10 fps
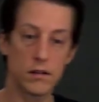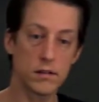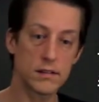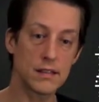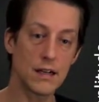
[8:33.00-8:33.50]

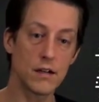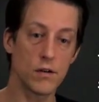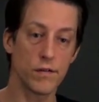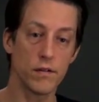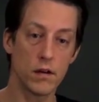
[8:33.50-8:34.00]

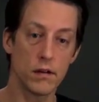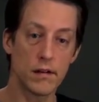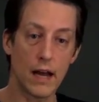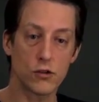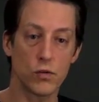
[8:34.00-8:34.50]
cylinder
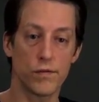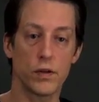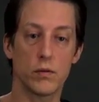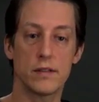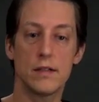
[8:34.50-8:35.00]
natural
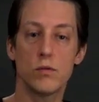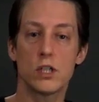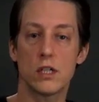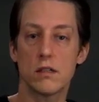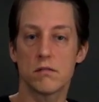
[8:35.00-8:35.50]
frequency,
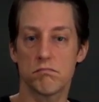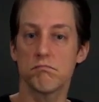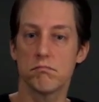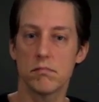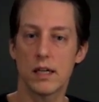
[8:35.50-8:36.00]
which is
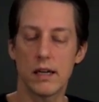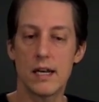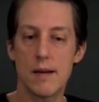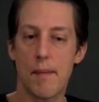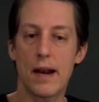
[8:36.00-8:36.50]

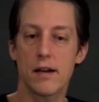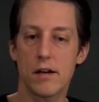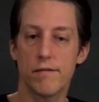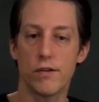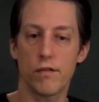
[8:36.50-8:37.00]
independent
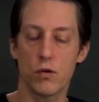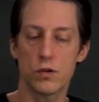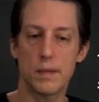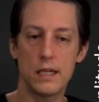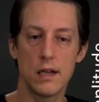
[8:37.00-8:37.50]
of the flow
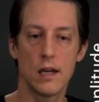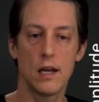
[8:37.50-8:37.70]
speed.